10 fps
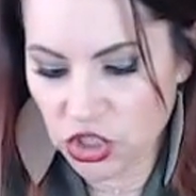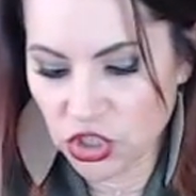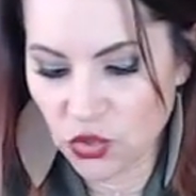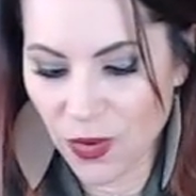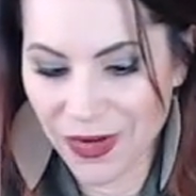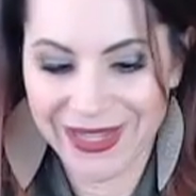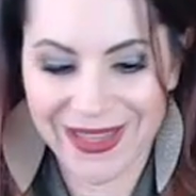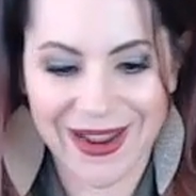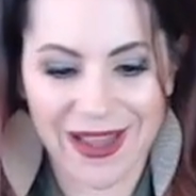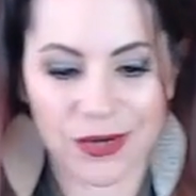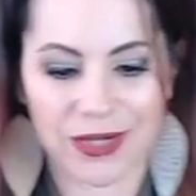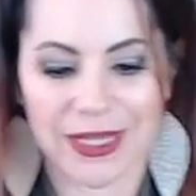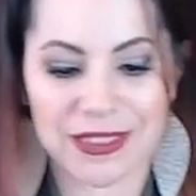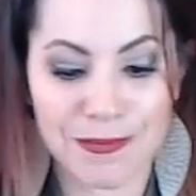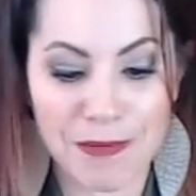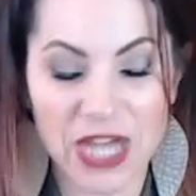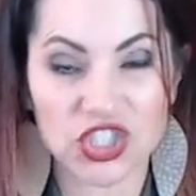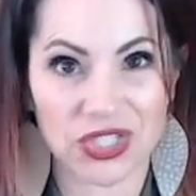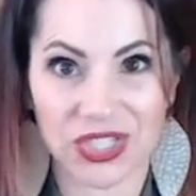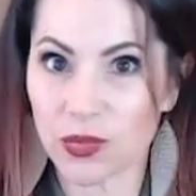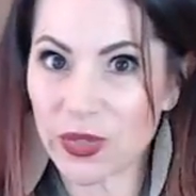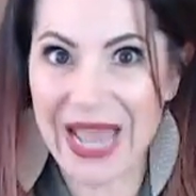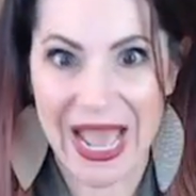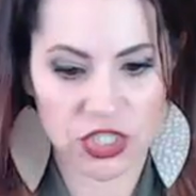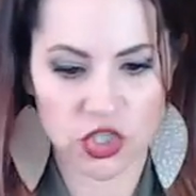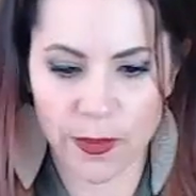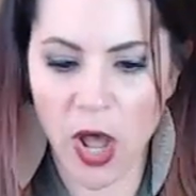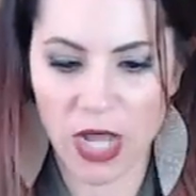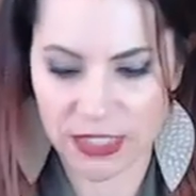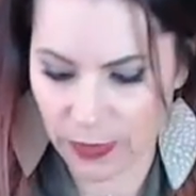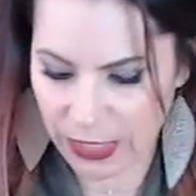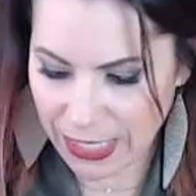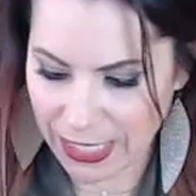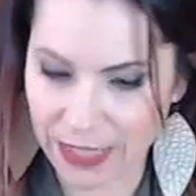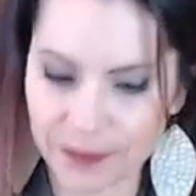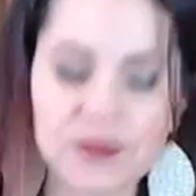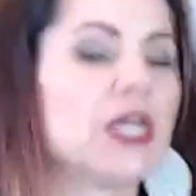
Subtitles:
you want to get out as much liquid as you possibly can.